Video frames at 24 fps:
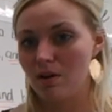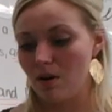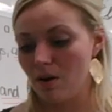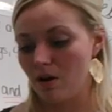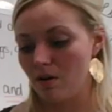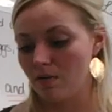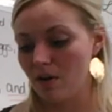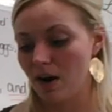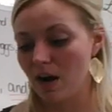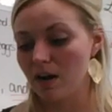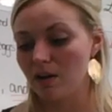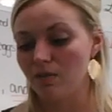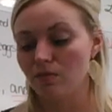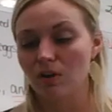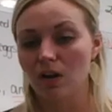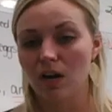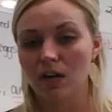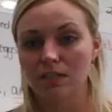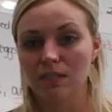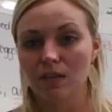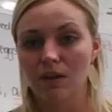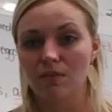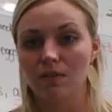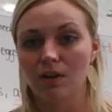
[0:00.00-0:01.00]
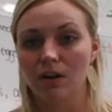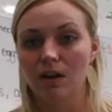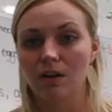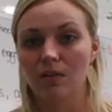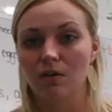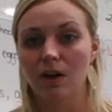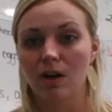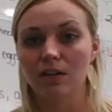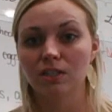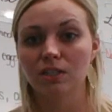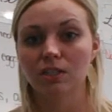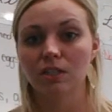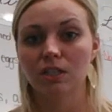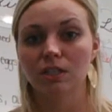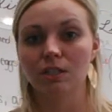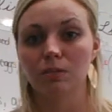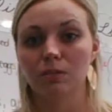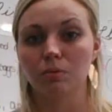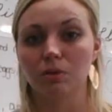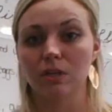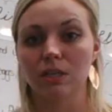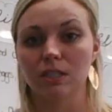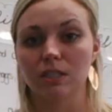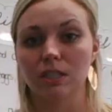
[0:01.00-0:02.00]
All right, if you guys have any questions,
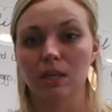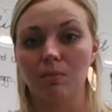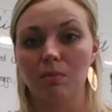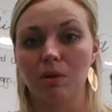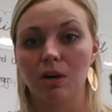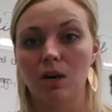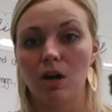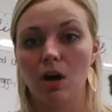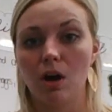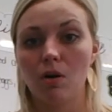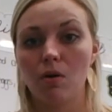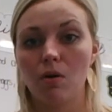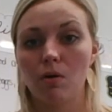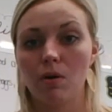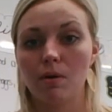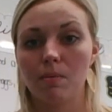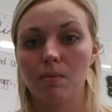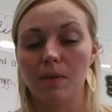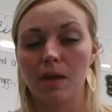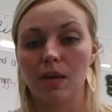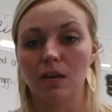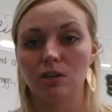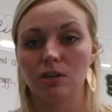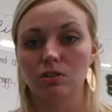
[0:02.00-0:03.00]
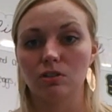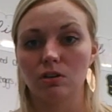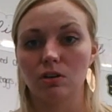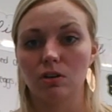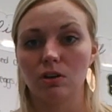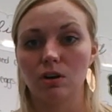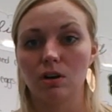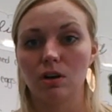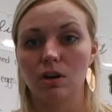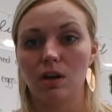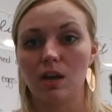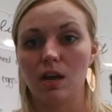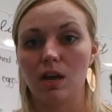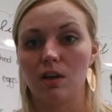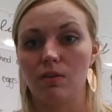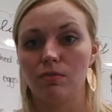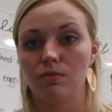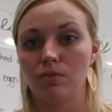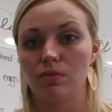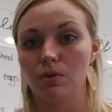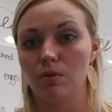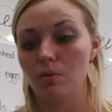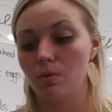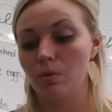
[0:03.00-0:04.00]
please let me know. Make sure
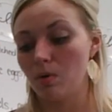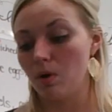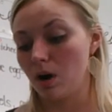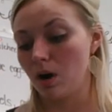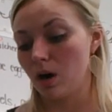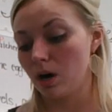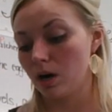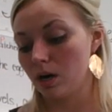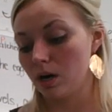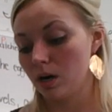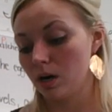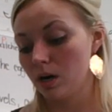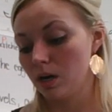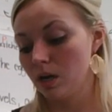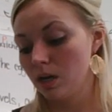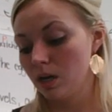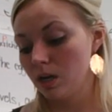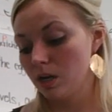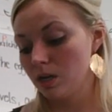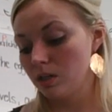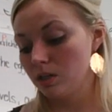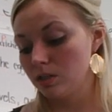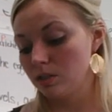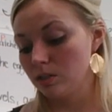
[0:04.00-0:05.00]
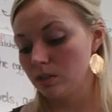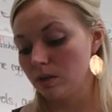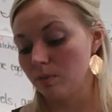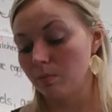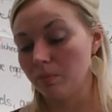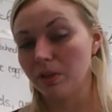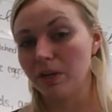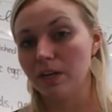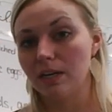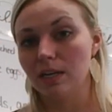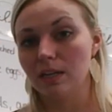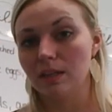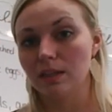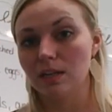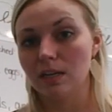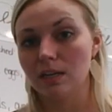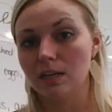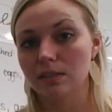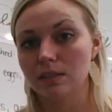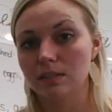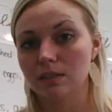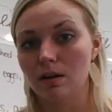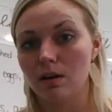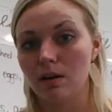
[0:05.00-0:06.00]
if you are completing
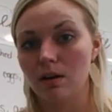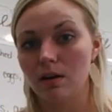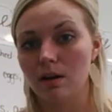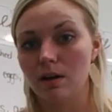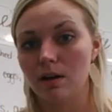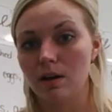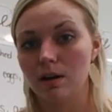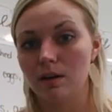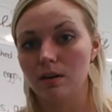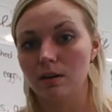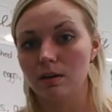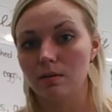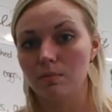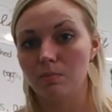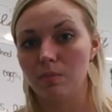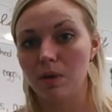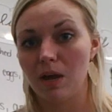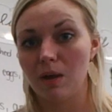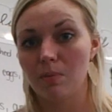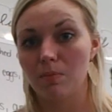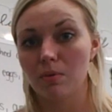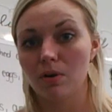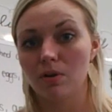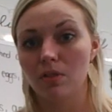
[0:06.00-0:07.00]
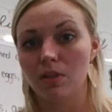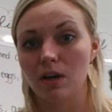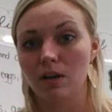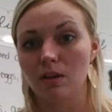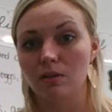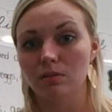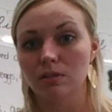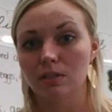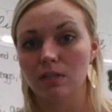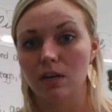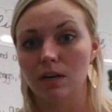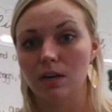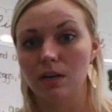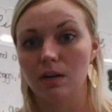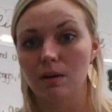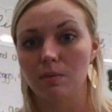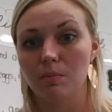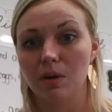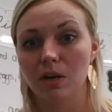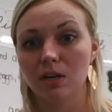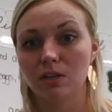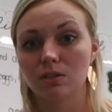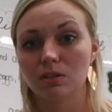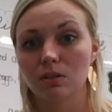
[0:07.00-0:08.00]
this on paper that you send in a
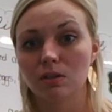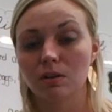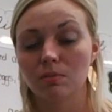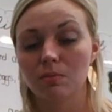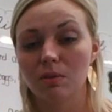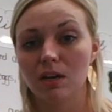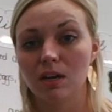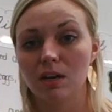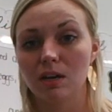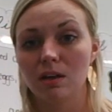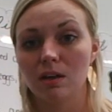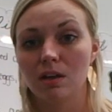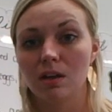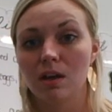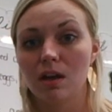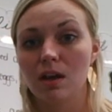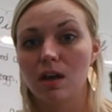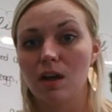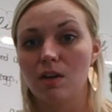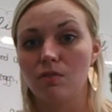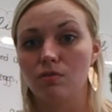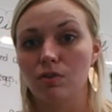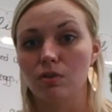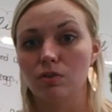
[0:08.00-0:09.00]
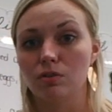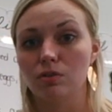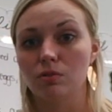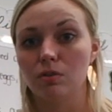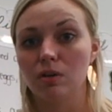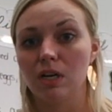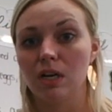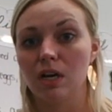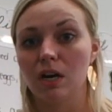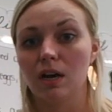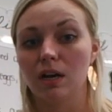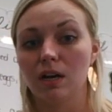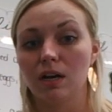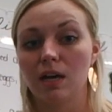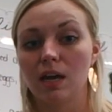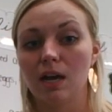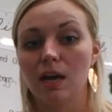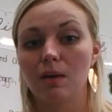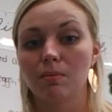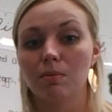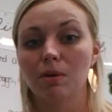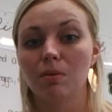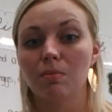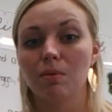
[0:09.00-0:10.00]
picture to me. If you're doing it on
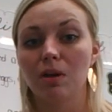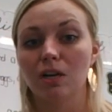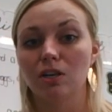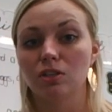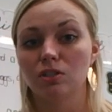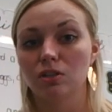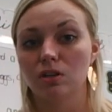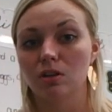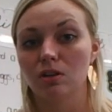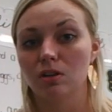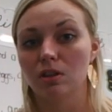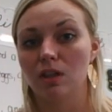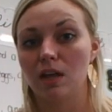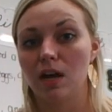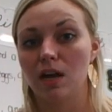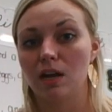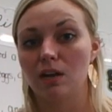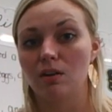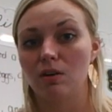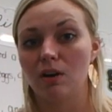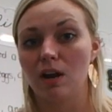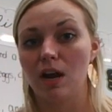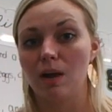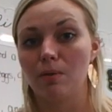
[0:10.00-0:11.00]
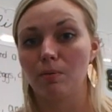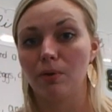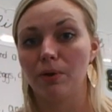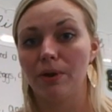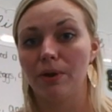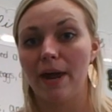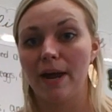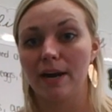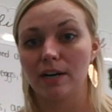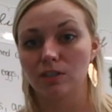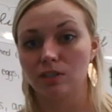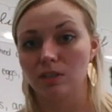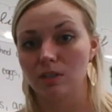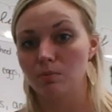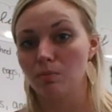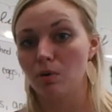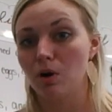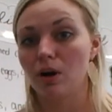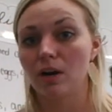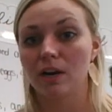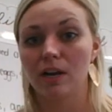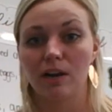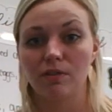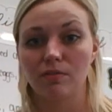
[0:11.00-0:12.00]
Kami, make sure that you're able to actually
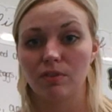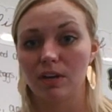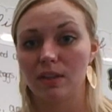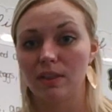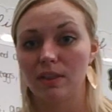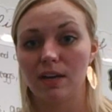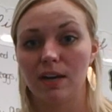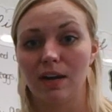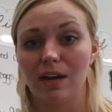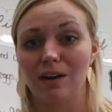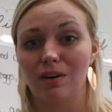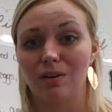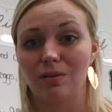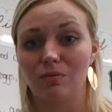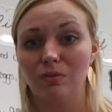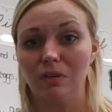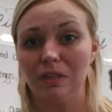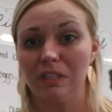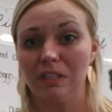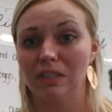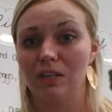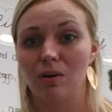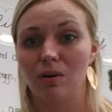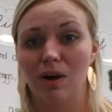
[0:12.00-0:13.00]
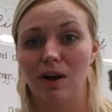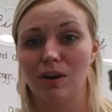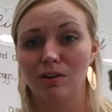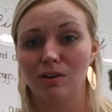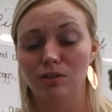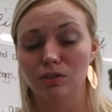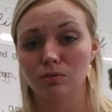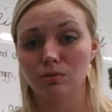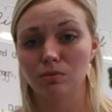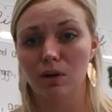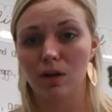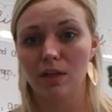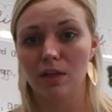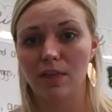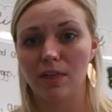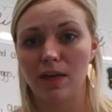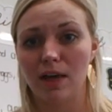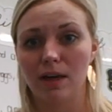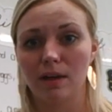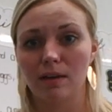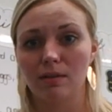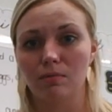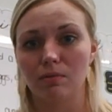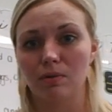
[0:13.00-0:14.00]
mark everything. I don't really know how to do all
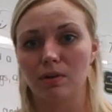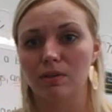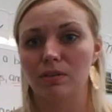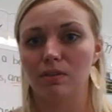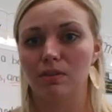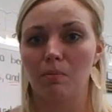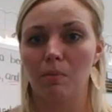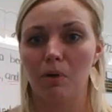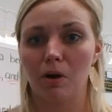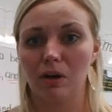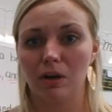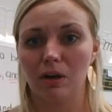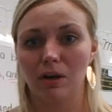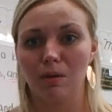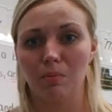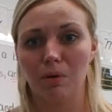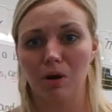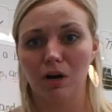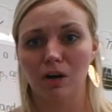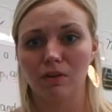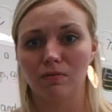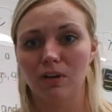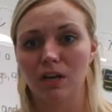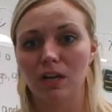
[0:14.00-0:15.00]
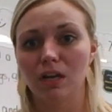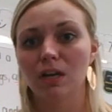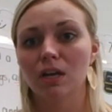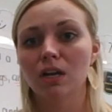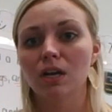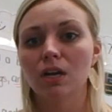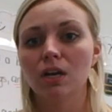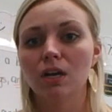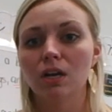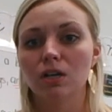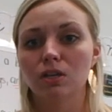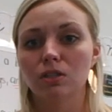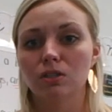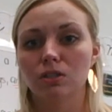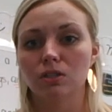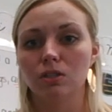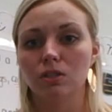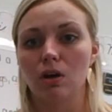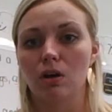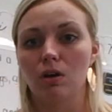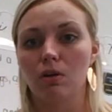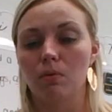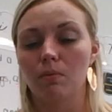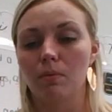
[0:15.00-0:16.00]
that with the marking part of it.
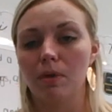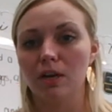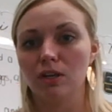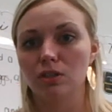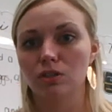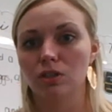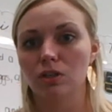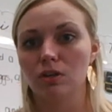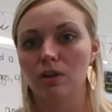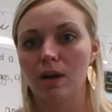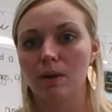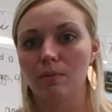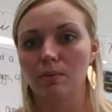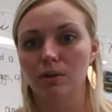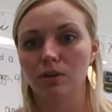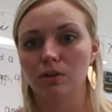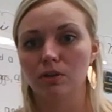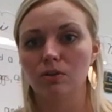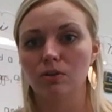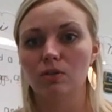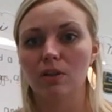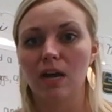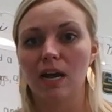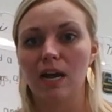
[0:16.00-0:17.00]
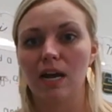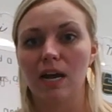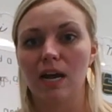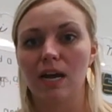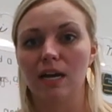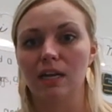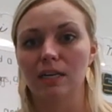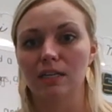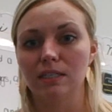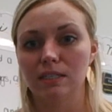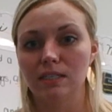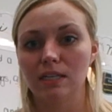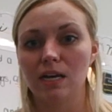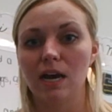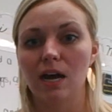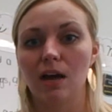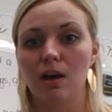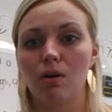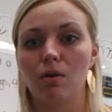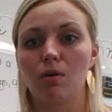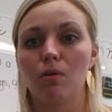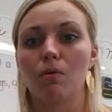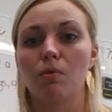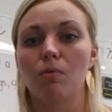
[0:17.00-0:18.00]
So make sure you're able to do that and I can
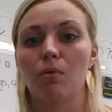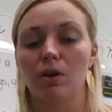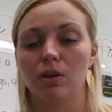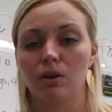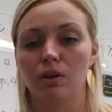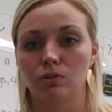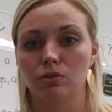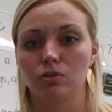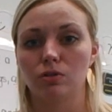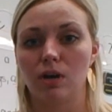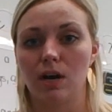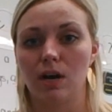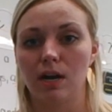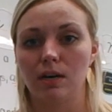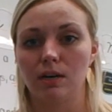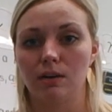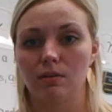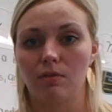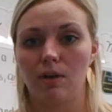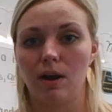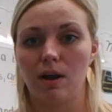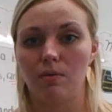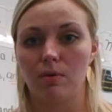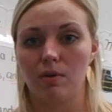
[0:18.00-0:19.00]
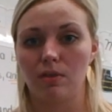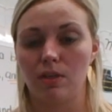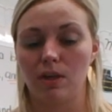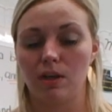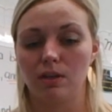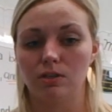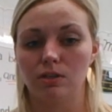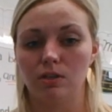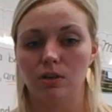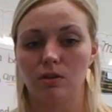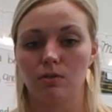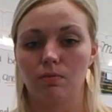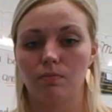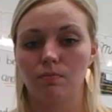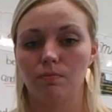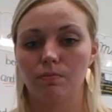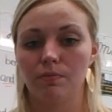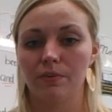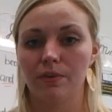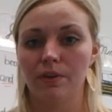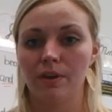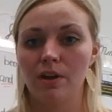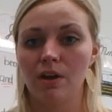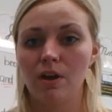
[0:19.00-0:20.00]
tell what you're trying to write with it too.
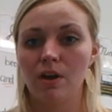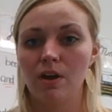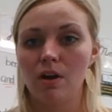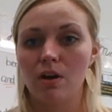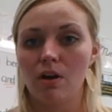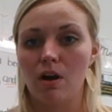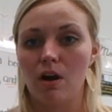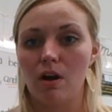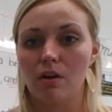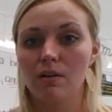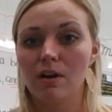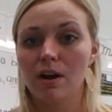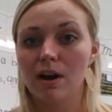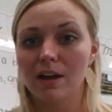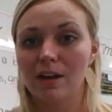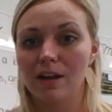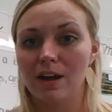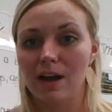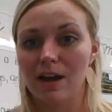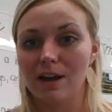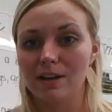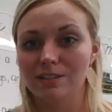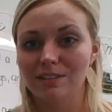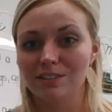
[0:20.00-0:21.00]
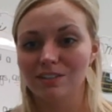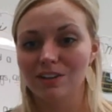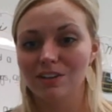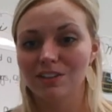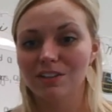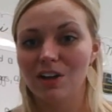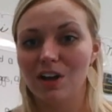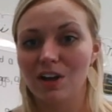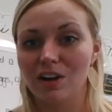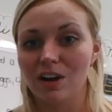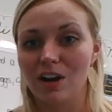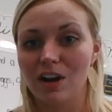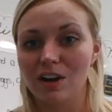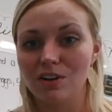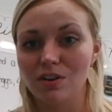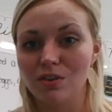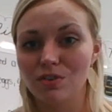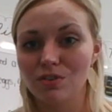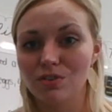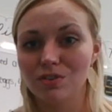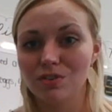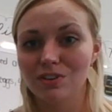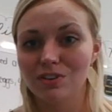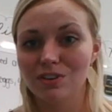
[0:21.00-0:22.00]
All right, guys, good luck. I know
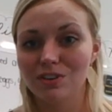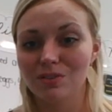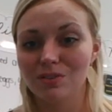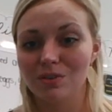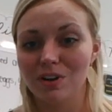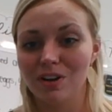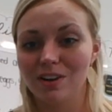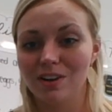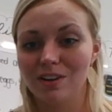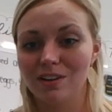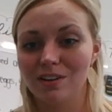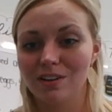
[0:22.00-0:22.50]
you can do it.